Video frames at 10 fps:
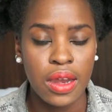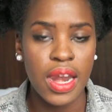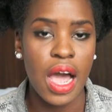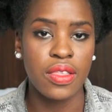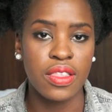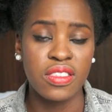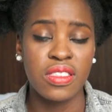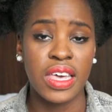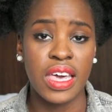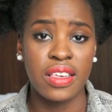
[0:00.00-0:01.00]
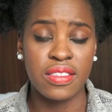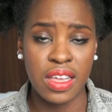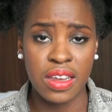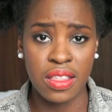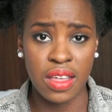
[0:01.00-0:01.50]
Now this is the case
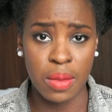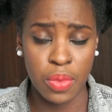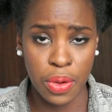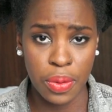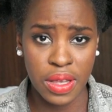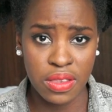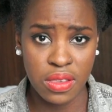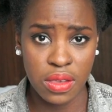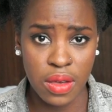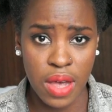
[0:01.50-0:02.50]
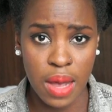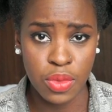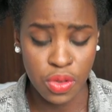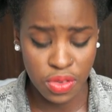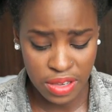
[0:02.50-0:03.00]
study that I'm going to
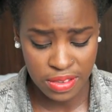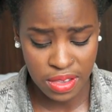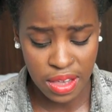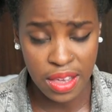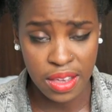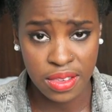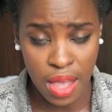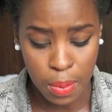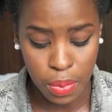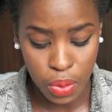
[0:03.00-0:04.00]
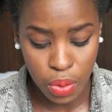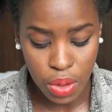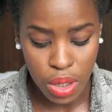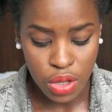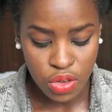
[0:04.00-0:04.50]
use as the example.
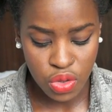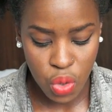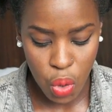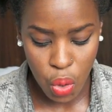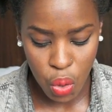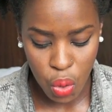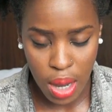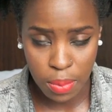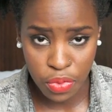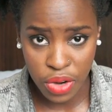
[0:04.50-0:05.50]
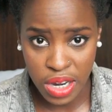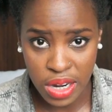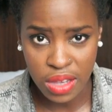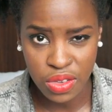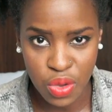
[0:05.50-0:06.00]
So I'm
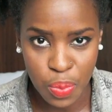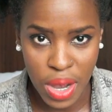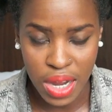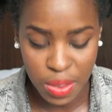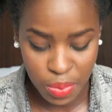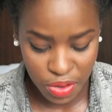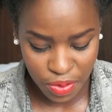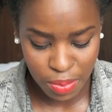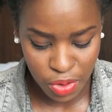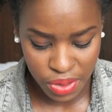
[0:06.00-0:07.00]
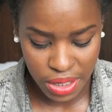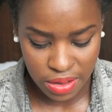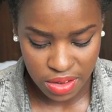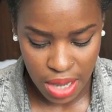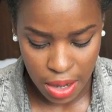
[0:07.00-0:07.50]
reading, so pardon me if I'm
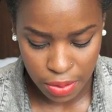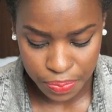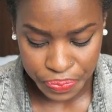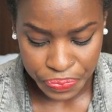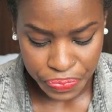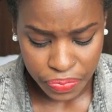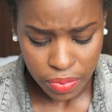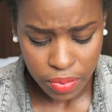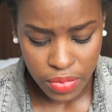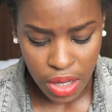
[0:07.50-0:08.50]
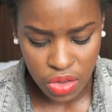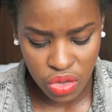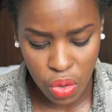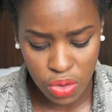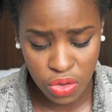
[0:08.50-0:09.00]
looking down.
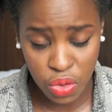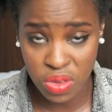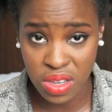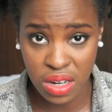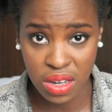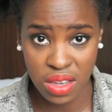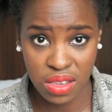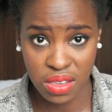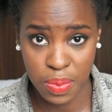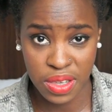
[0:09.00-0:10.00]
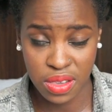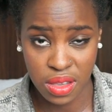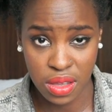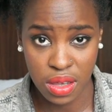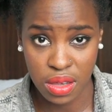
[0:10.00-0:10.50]
So Susan is
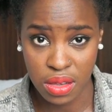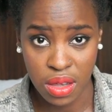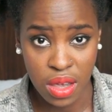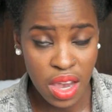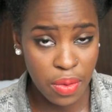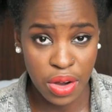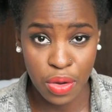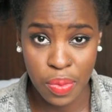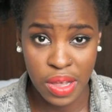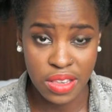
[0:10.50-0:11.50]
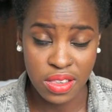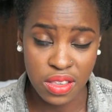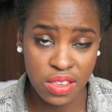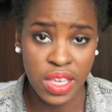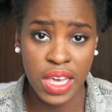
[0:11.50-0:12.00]
basically a random person.
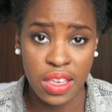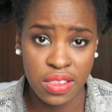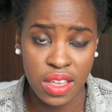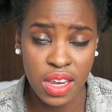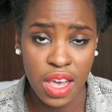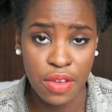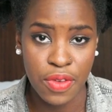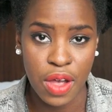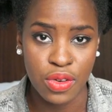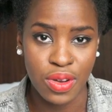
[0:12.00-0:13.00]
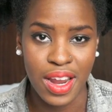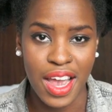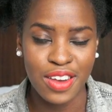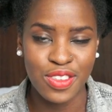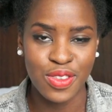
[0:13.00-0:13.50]
This is a case study I found
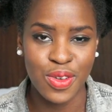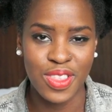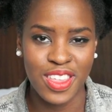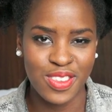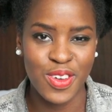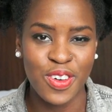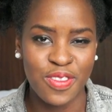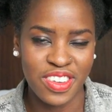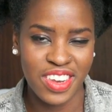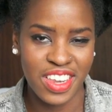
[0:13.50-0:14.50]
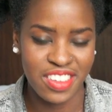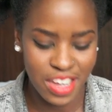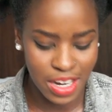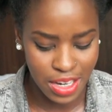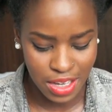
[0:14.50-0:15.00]
online, so there's no
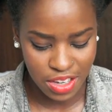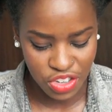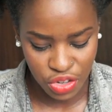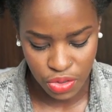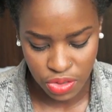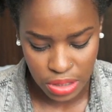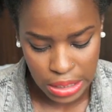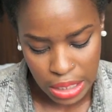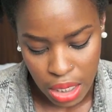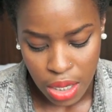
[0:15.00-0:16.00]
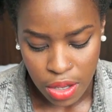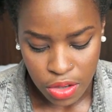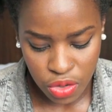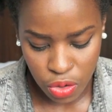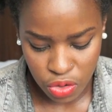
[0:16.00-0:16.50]
confidentiality issues here.
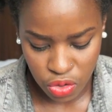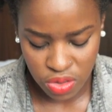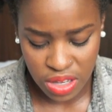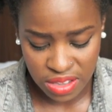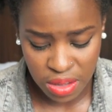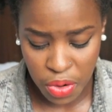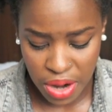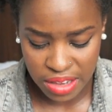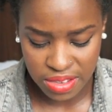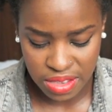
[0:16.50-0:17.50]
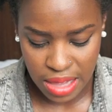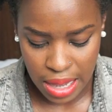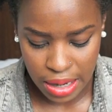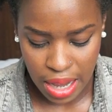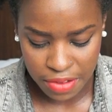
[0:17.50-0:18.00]
So Susan summarized
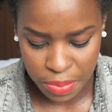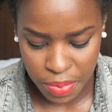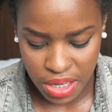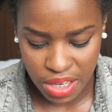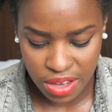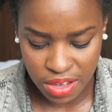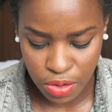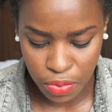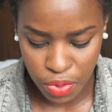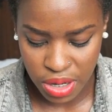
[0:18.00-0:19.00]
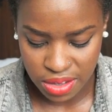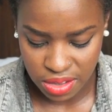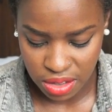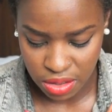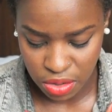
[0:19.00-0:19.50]
that after many years of
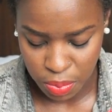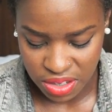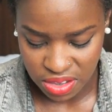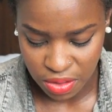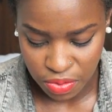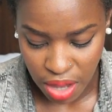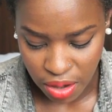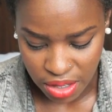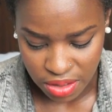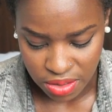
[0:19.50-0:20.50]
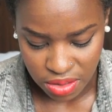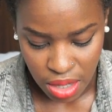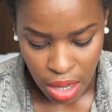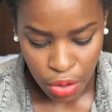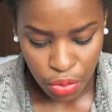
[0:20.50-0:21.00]
witnessing domestic violence,
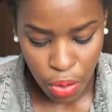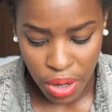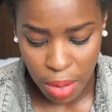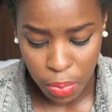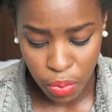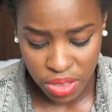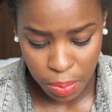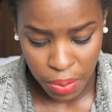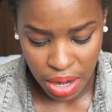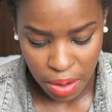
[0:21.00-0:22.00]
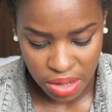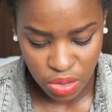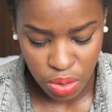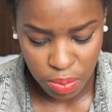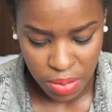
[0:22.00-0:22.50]
growing up with a
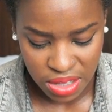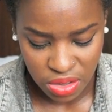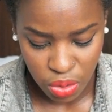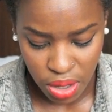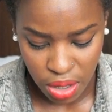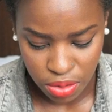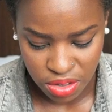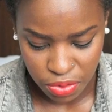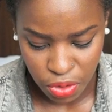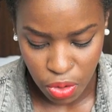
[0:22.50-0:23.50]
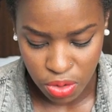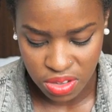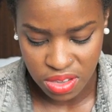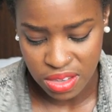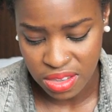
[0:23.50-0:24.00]
parent with mental health
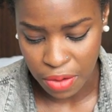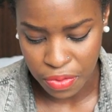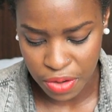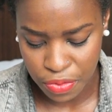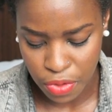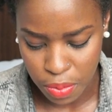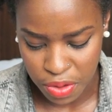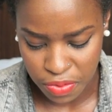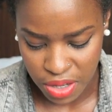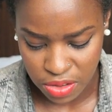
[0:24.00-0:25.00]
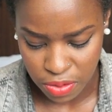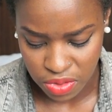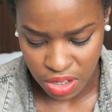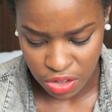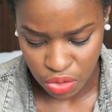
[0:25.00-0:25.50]
difficulties and suffering from effects of
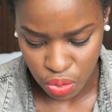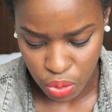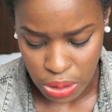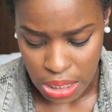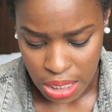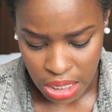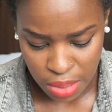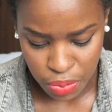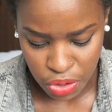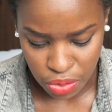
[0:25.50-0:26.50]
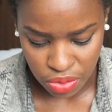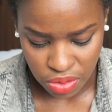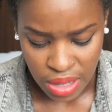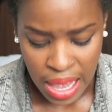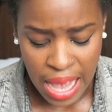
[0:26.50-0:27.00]
sexual
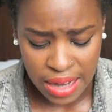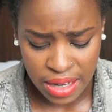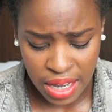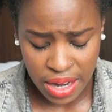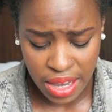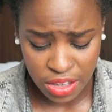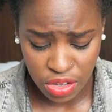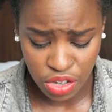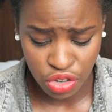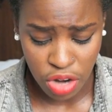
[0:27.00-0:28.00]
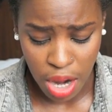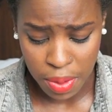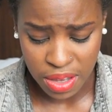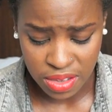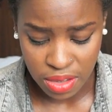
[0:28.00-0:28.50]
abuse had led her to describe
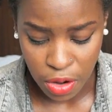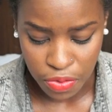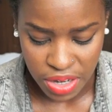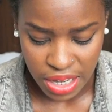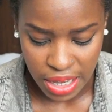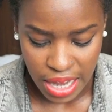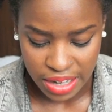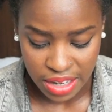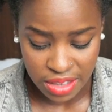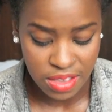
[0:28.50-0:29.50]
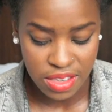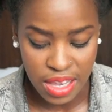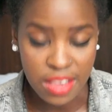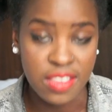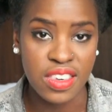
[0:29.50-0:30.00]
herself and her identity
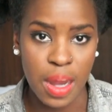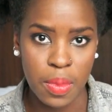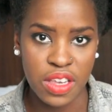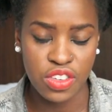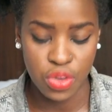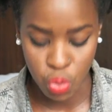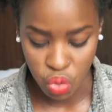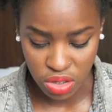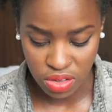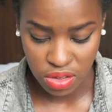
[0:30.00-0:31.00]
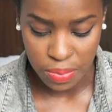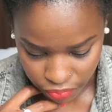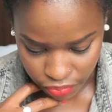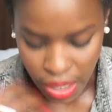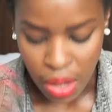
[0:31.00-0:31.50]
as damaged goods.
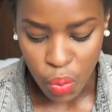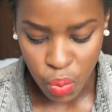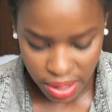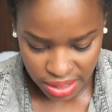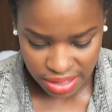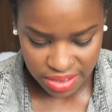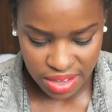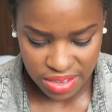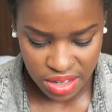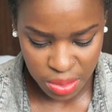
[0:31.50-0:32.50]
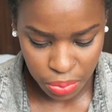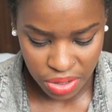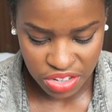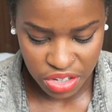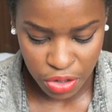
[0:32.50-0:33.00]
Wordlessness and
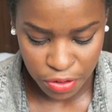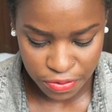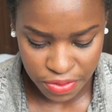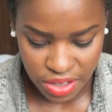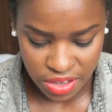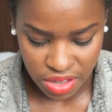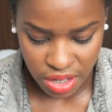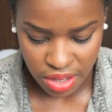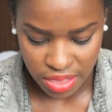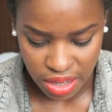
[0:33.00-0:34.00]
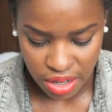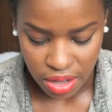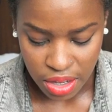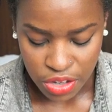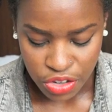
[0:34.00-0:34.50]
depression convinced her that
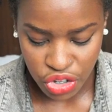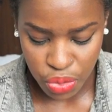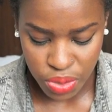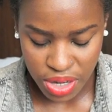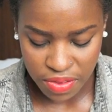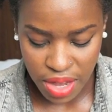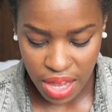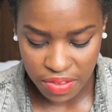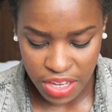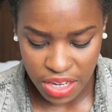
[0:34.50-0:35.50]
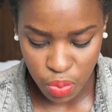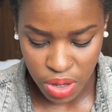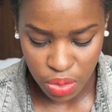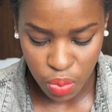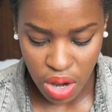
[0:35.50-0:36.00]
she would never have any
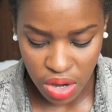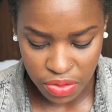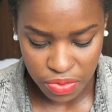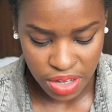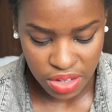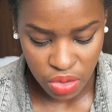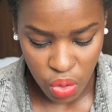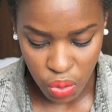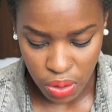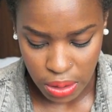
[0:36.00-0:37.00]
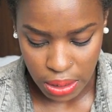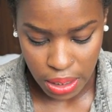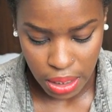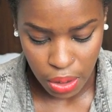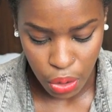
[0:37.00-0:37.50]
worthwhile effect on
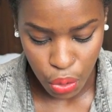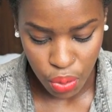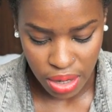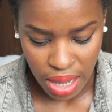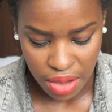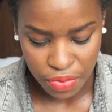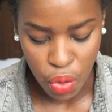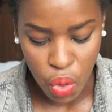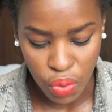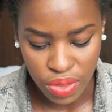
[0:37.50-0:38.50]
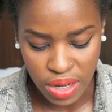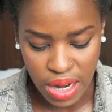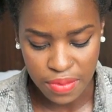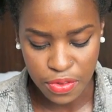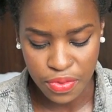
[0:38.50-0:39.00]
her own life or the
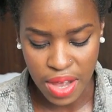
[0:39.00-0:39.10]
life of